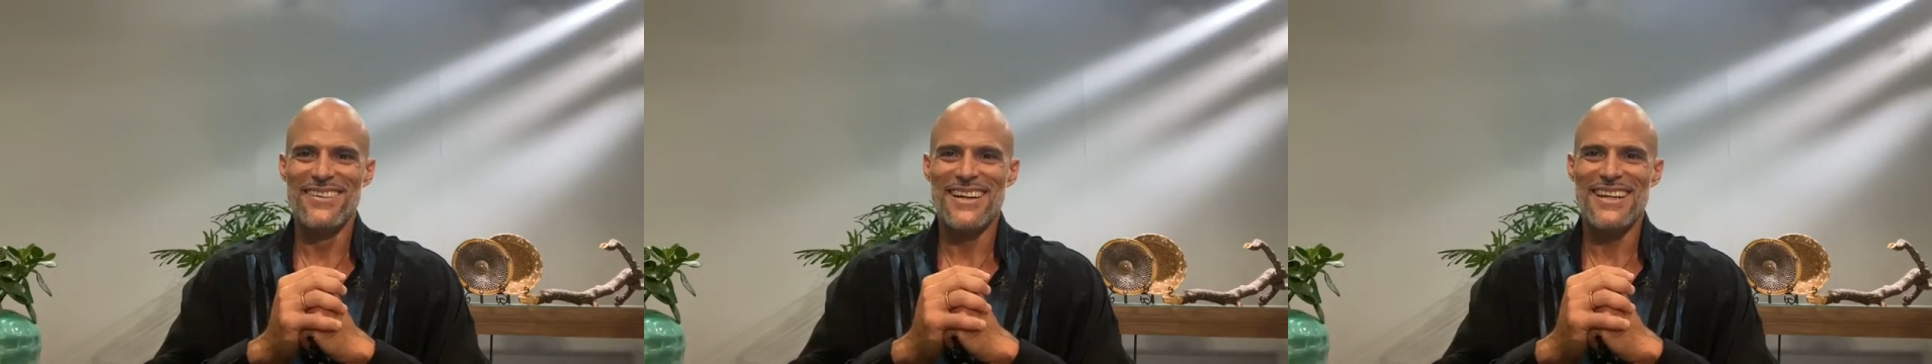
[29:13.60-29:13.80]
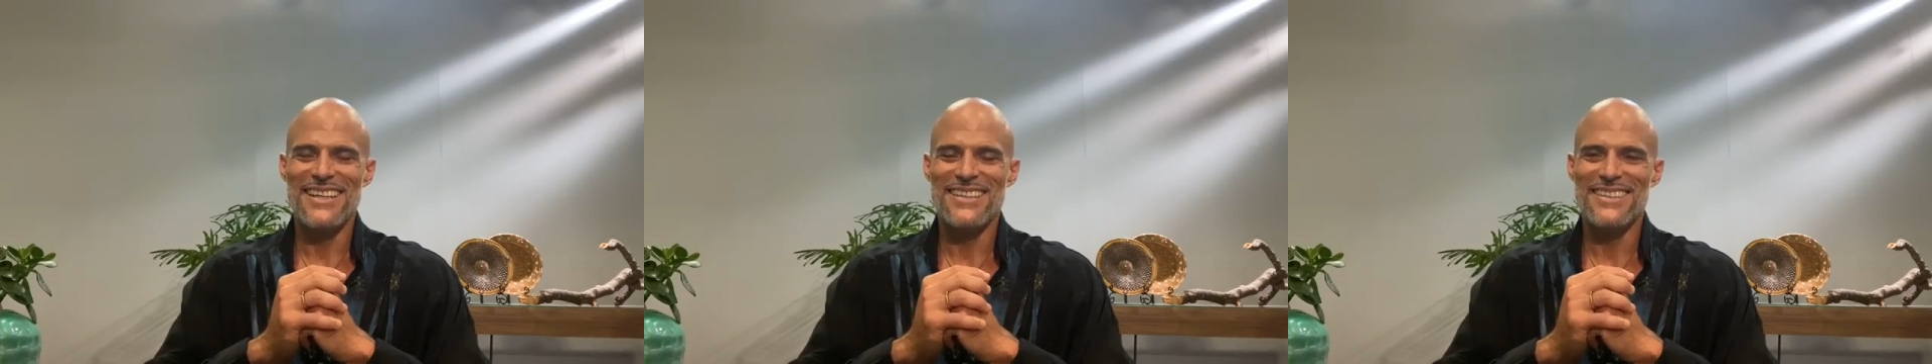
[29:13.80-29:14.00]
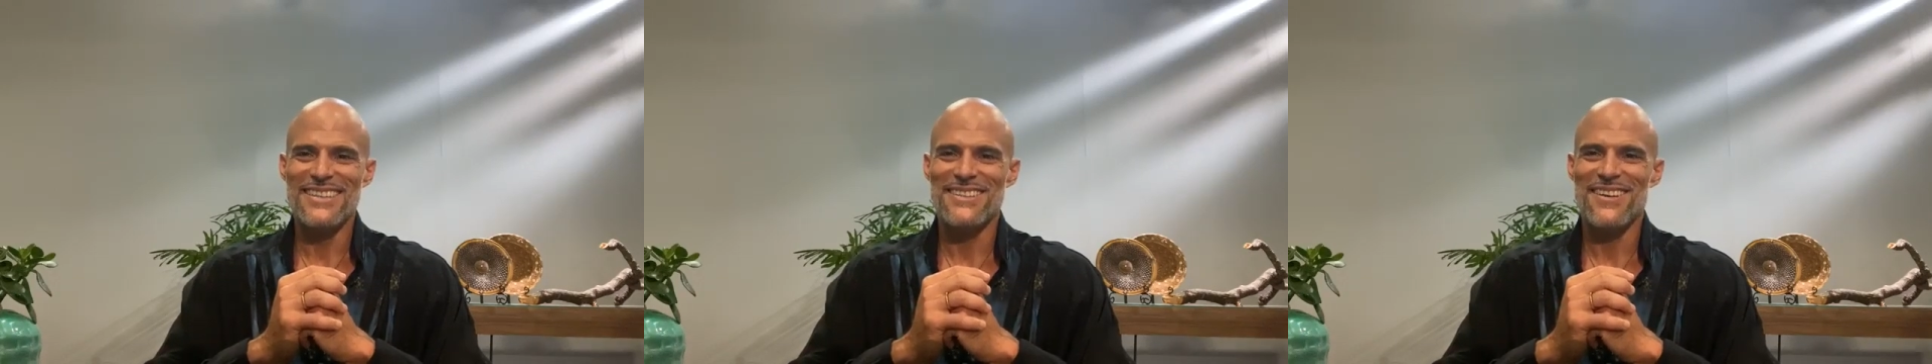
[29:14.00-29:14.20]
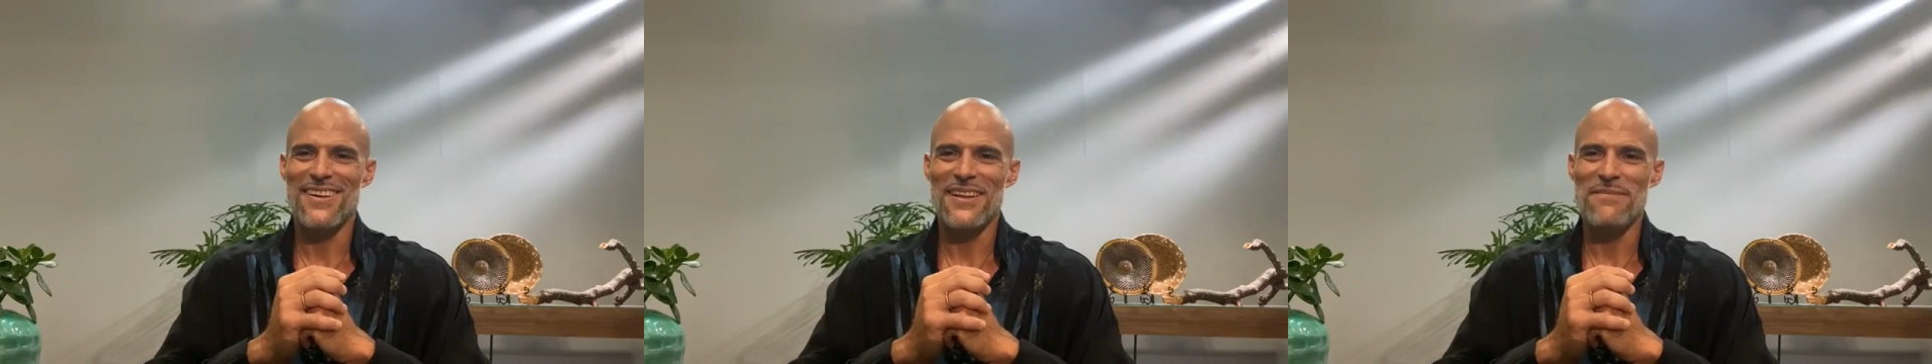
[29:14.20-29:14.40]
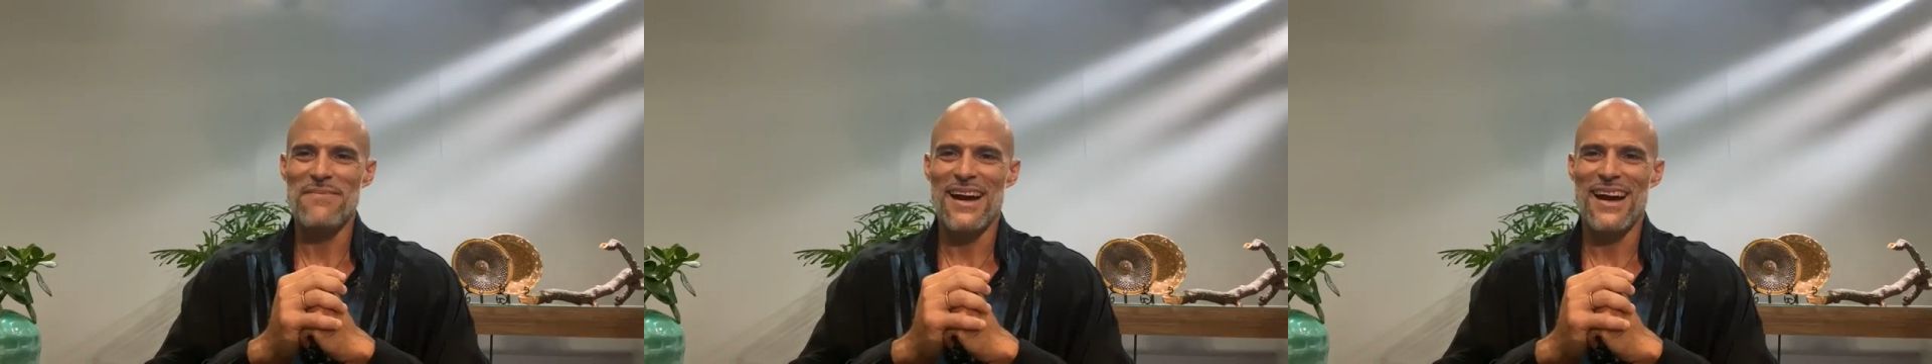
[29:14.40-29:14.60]
What is this
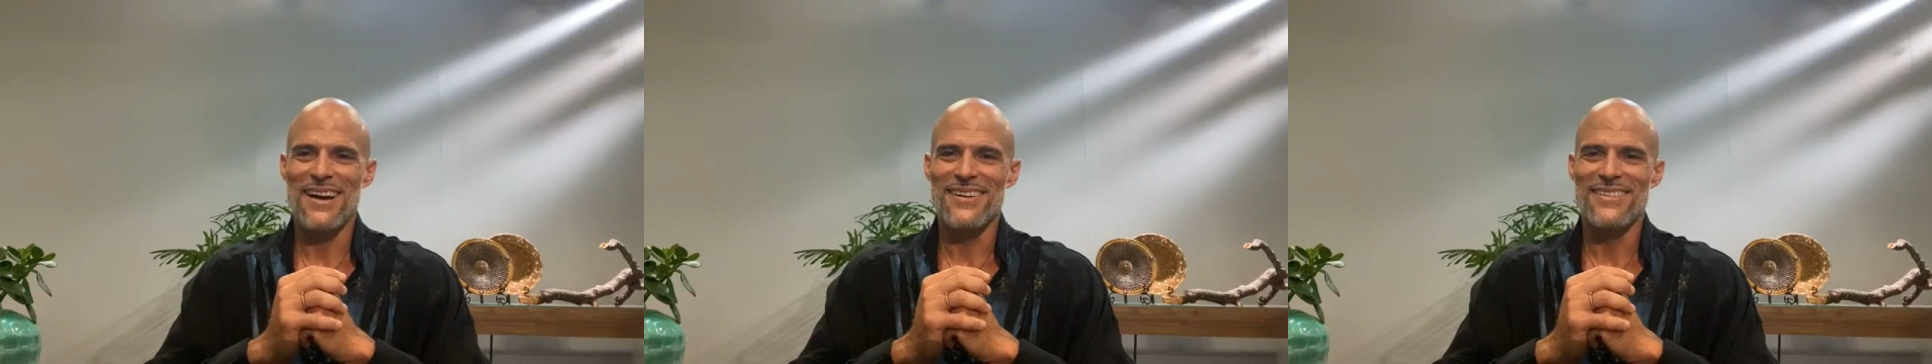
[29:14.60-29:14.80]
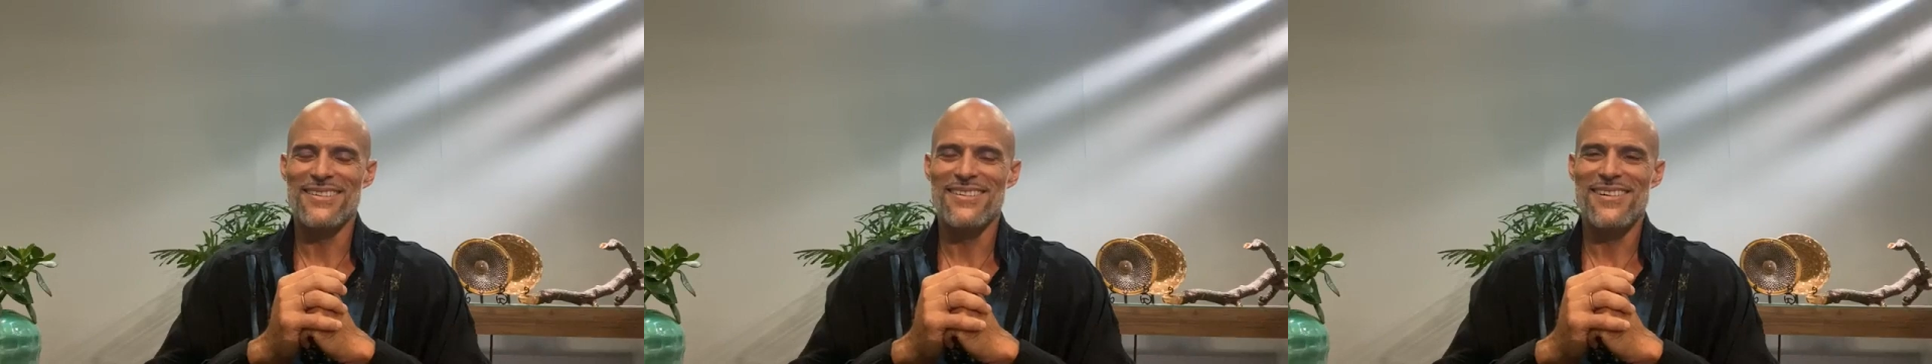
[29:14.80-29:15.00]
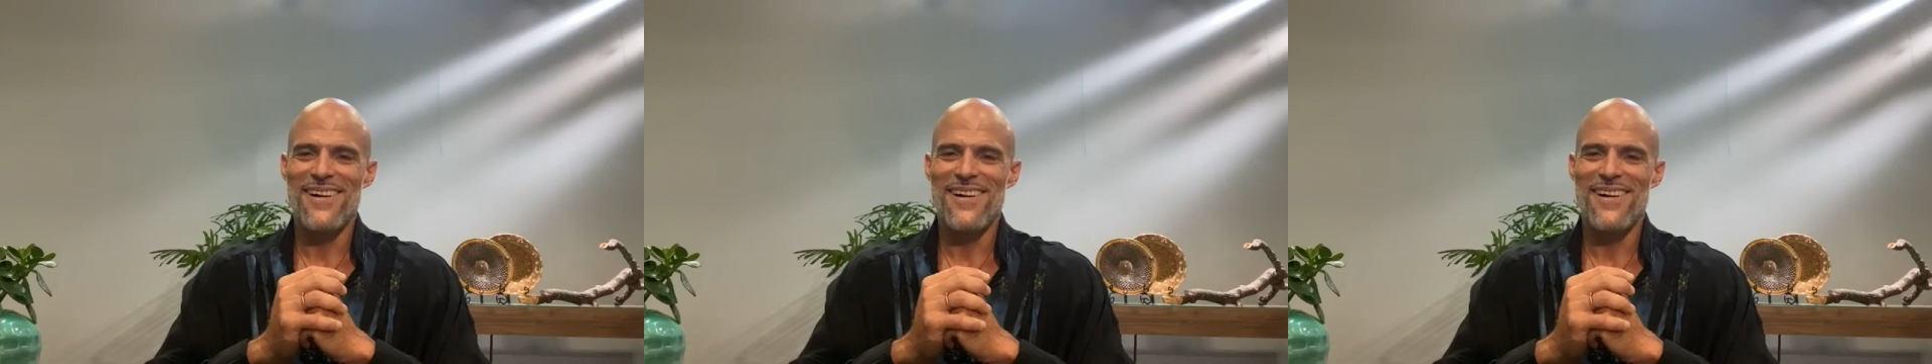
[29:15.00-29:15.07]
all about?